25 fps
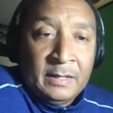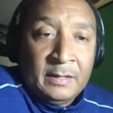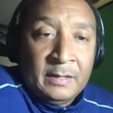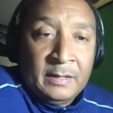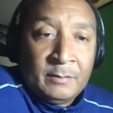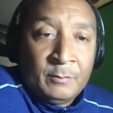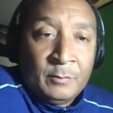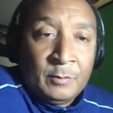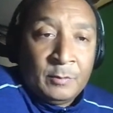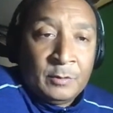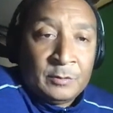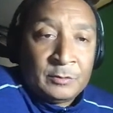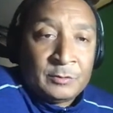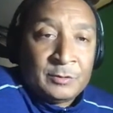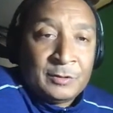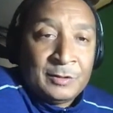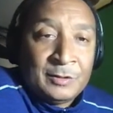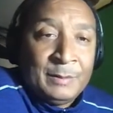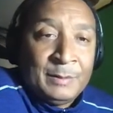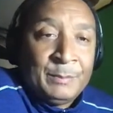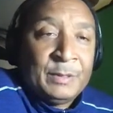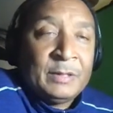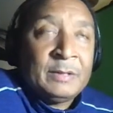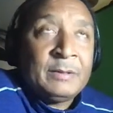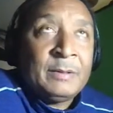
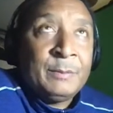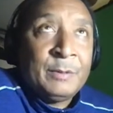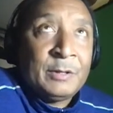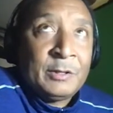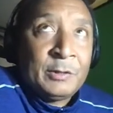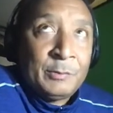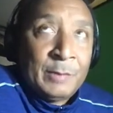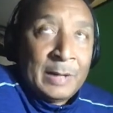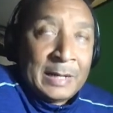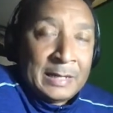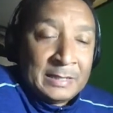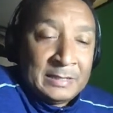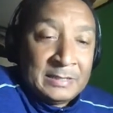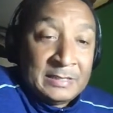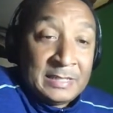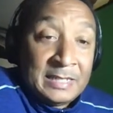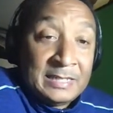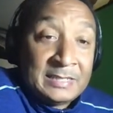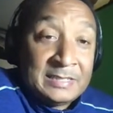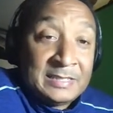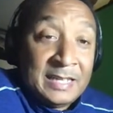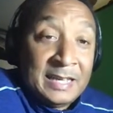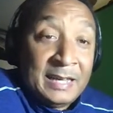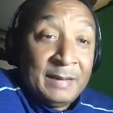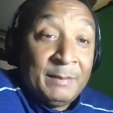me
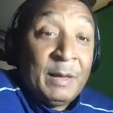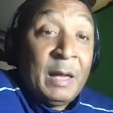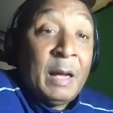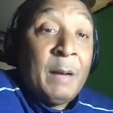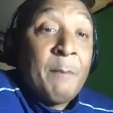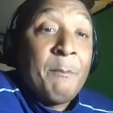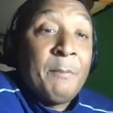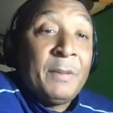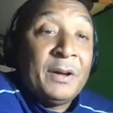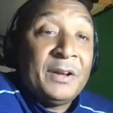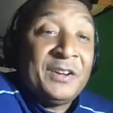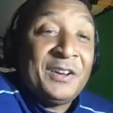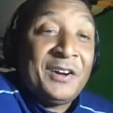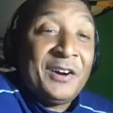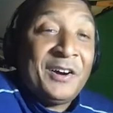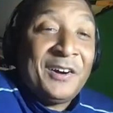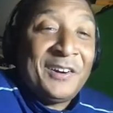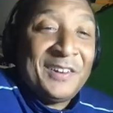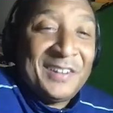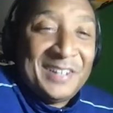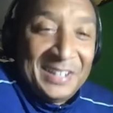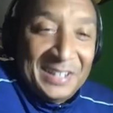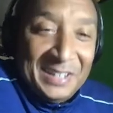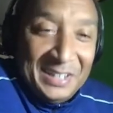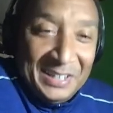correctly say his name,
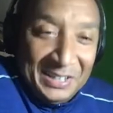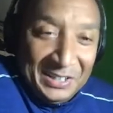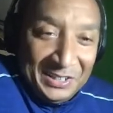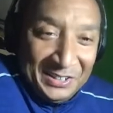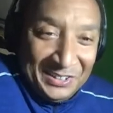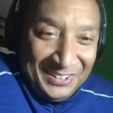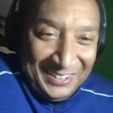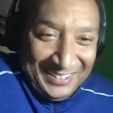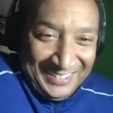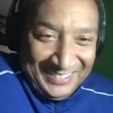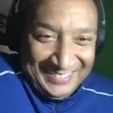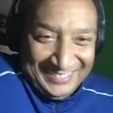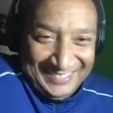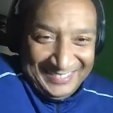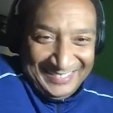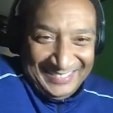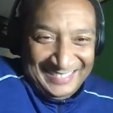minority leader